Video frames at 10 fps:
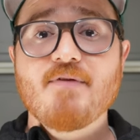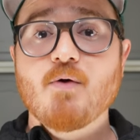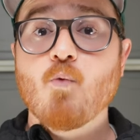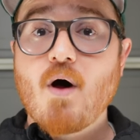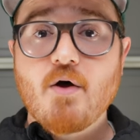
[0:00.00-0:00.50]

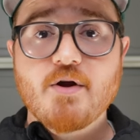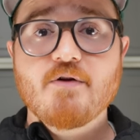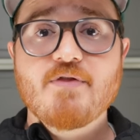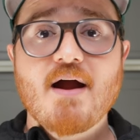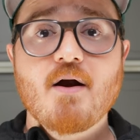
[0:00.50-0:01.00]
And while
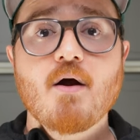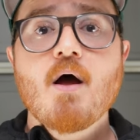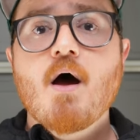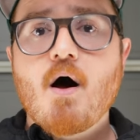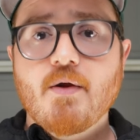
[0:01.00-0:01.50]
you're there,
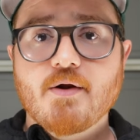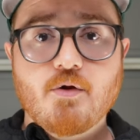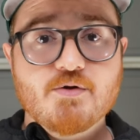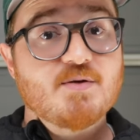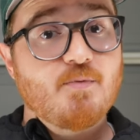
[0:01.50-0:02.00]
I'll
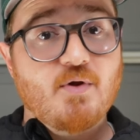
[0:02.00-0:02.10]
include some